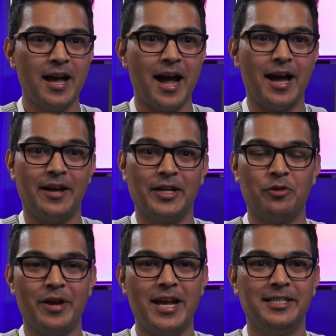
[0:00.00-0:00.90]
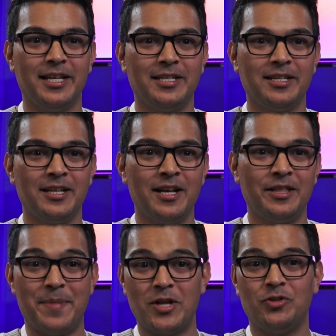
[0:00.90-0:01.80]
and I created
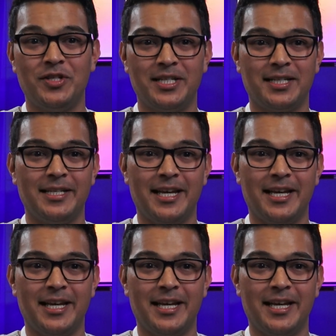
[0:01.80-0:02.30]
the Best 360